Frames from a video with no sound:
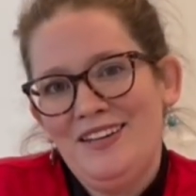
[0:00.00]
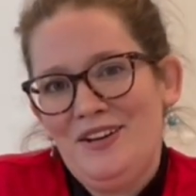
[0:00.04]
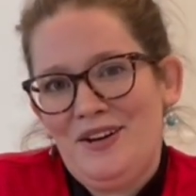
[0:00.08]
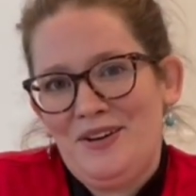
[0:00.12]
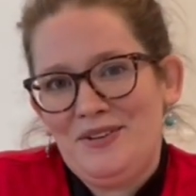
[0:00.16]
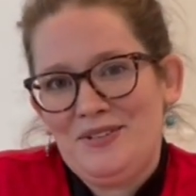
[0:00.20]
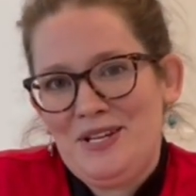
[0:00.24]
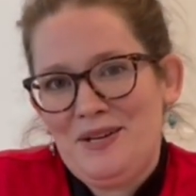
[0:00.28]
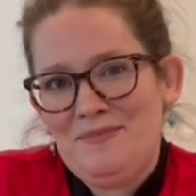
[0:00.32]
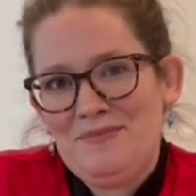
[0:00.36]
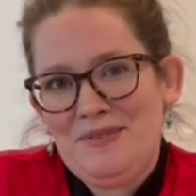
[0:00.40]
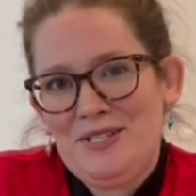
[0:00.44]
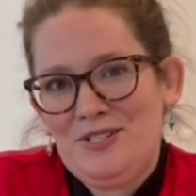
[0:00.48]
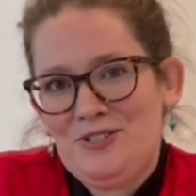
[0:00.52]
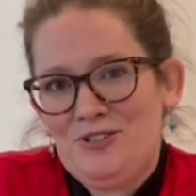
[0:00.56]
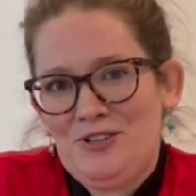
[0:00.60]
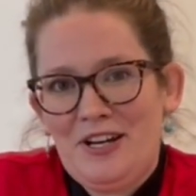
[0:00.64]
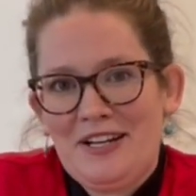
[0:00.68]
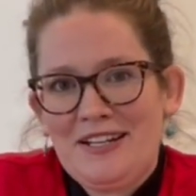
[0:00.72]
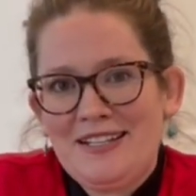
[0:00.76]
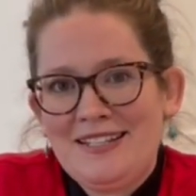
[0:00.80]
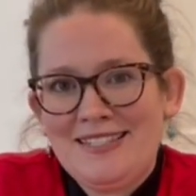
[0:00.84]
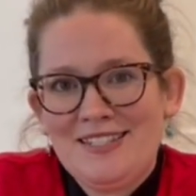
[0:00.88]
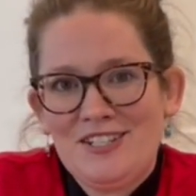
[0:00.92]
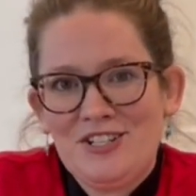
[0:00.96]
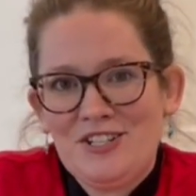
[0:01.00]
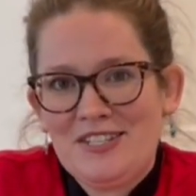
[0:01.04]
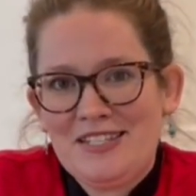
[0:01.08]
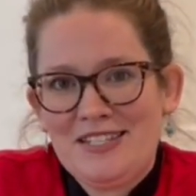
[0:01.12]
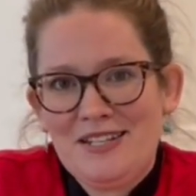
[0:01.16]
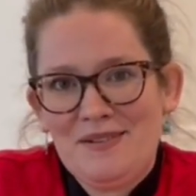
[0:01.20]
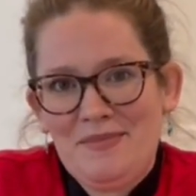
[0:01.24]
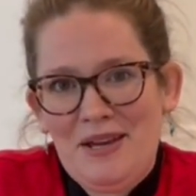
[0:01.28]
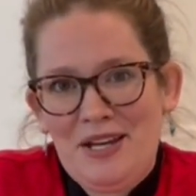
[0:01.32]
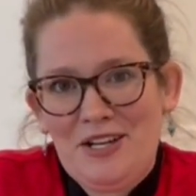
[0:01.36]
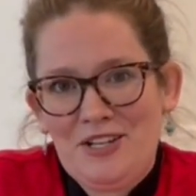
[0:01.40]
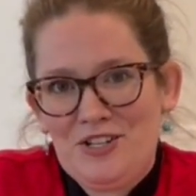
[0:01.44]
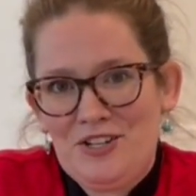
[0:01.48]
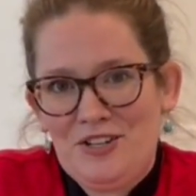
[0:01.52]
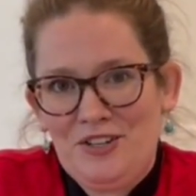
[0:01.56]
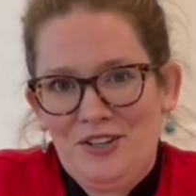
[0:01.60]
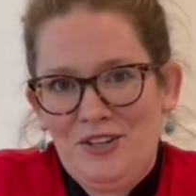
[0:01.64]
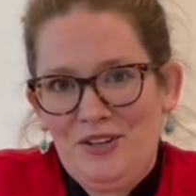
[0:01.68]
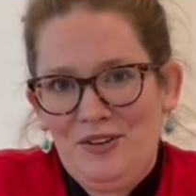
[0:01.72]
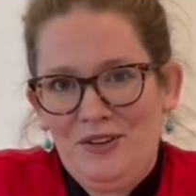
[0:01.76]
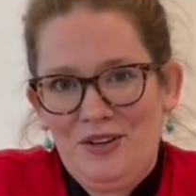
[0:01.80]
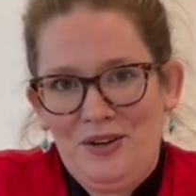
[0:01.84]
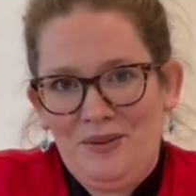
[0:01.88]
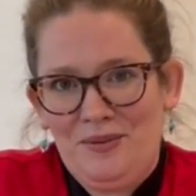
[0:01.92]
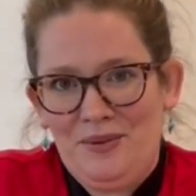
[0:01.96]
tips and tricks just to make sure that
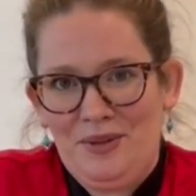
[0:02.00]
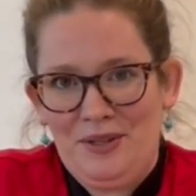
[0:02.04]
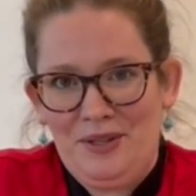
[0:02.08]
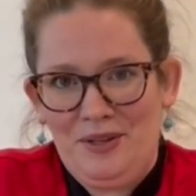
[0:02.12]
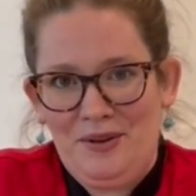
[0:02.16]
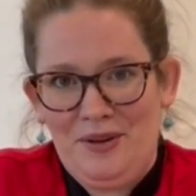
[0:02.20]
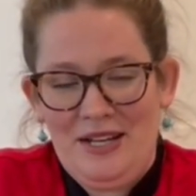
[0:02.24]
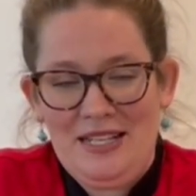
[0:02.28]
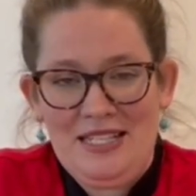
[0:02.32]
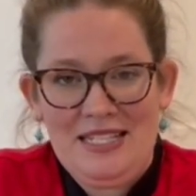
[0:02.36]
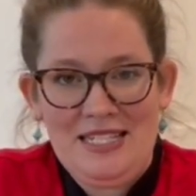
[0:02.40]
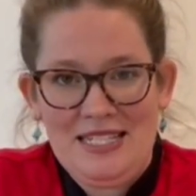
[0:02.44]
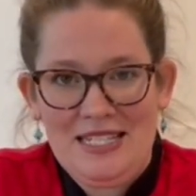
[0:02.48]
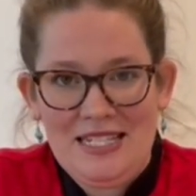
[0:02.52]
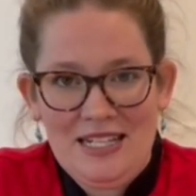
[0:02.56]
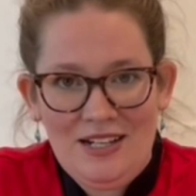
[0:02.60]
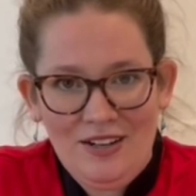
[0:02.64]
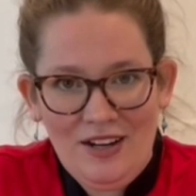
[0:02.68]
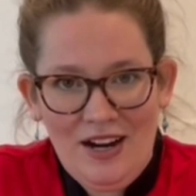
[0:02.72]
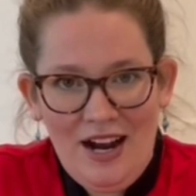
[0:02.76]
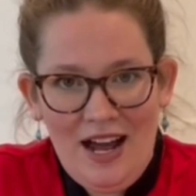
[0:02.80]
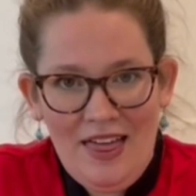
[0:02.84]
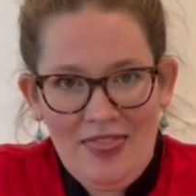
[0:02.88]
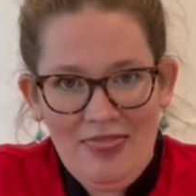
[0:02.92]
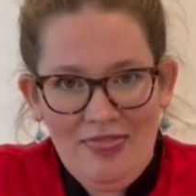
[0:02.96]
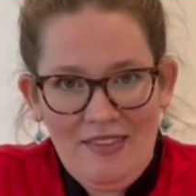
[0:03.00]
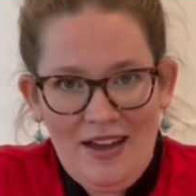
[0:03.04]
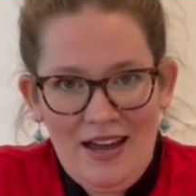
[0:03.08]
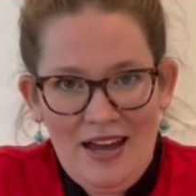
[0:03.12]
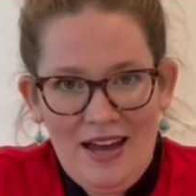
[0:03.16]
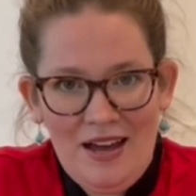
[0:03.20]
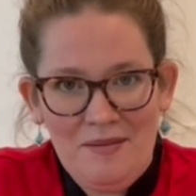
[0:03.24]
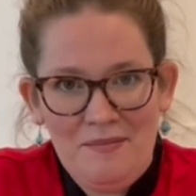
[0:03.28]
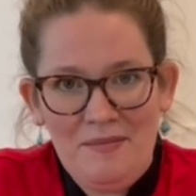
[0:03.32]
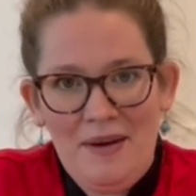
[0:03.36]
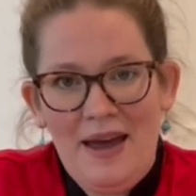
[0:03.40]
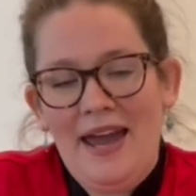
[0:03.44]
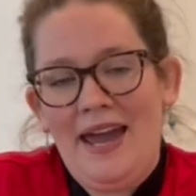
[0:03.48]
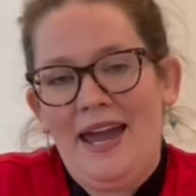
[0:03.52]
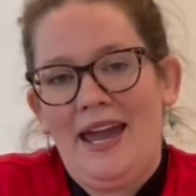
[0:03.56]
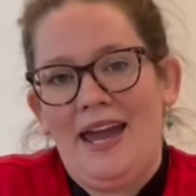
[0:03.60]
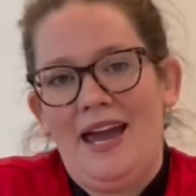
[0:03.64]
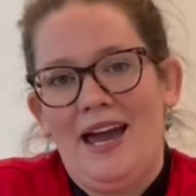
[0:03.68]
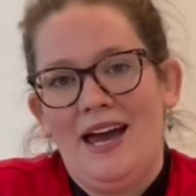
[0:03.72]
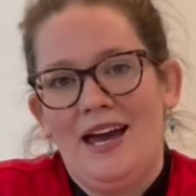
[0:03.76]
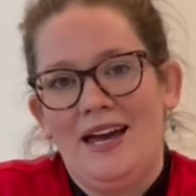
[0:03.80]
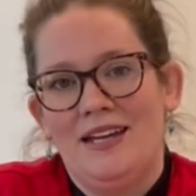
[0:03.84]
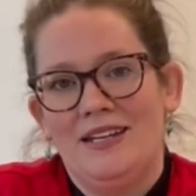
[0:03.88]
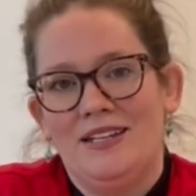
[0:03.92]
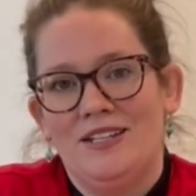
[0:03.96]
you get a really great sear on them
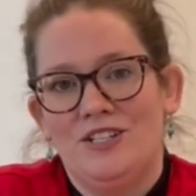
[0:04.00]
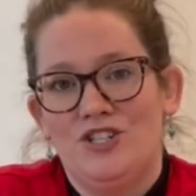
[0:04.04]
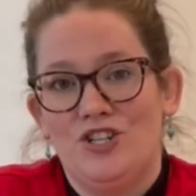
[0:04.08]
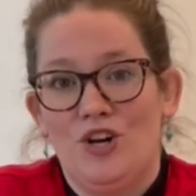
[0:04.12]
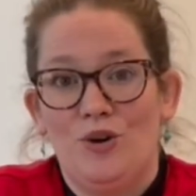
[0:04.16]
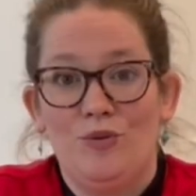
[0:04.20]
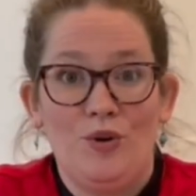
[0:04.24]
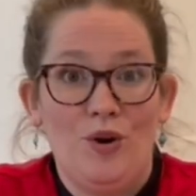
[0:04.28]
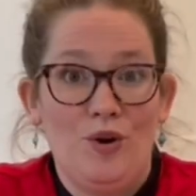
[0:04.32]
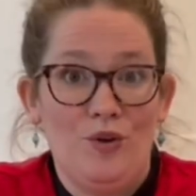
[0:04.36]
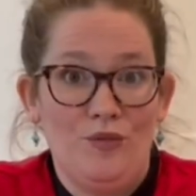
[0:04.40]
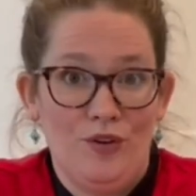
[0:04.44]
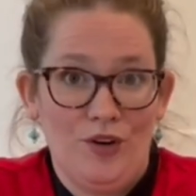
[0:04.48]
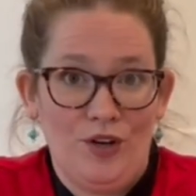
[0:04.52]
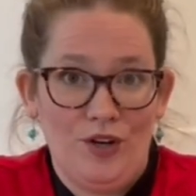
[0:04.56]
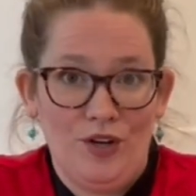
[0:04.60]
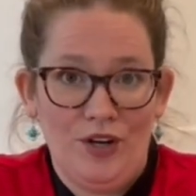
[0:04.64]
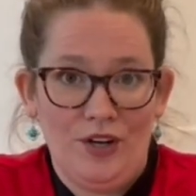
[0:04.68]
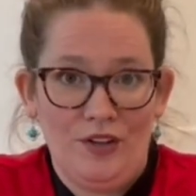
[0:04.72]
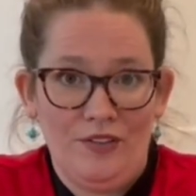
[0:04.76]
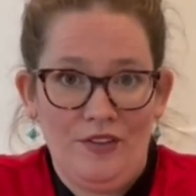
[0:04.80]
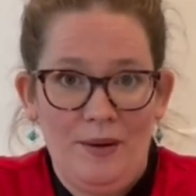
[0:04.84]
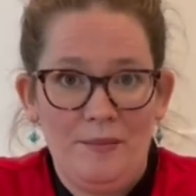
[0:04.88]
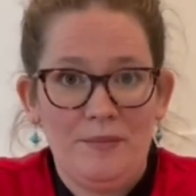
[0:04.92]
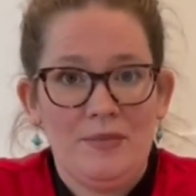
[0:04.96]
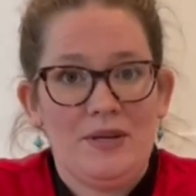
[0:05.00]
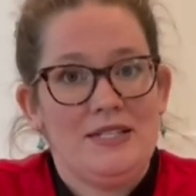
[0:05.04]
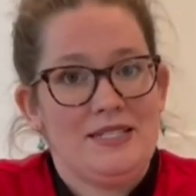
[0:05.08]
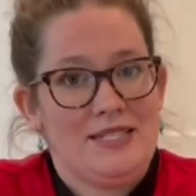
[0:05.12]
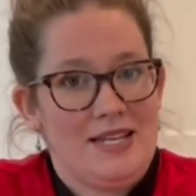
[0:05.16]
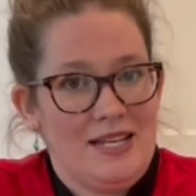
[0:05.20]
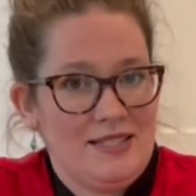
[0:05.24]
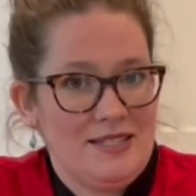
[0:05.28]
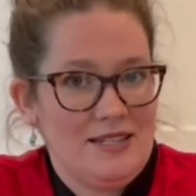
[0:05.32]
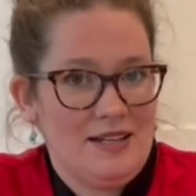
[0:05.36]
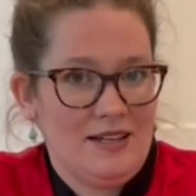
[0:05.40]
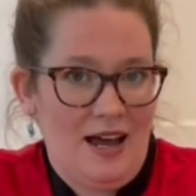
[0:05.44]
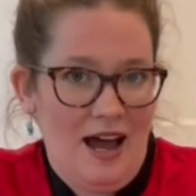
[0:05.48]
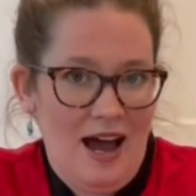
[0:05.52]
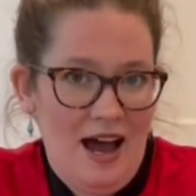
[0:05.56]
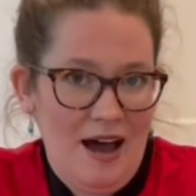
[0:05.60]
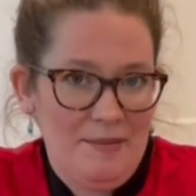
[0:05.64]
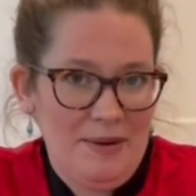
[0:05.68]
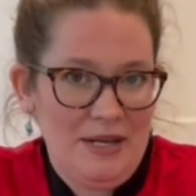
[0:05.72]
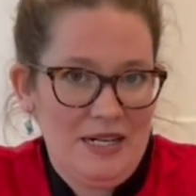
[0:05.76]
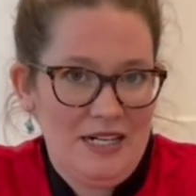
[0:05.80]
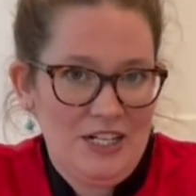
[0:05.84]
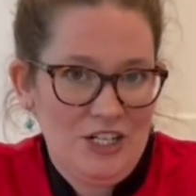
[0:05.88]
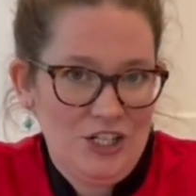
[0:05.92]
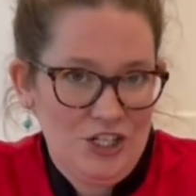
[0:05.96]
and don't overcook them because that's a
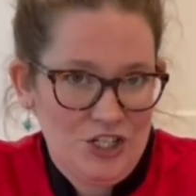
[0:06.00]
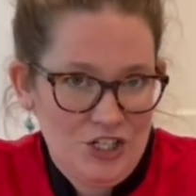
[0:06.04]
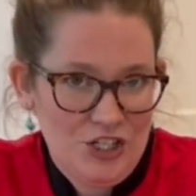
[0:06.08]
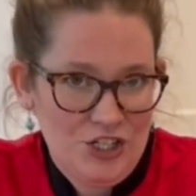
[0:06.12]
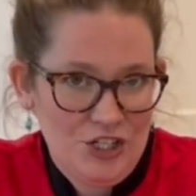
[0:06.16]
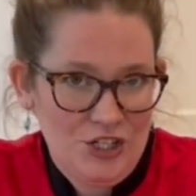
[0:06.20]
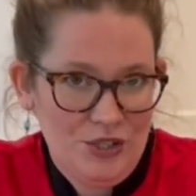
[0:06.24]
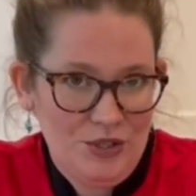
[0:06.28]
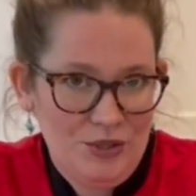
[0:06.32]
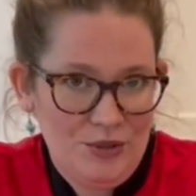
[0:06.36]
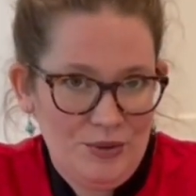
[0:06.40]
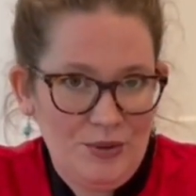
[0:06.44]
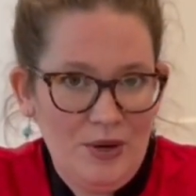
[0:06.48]
common issue.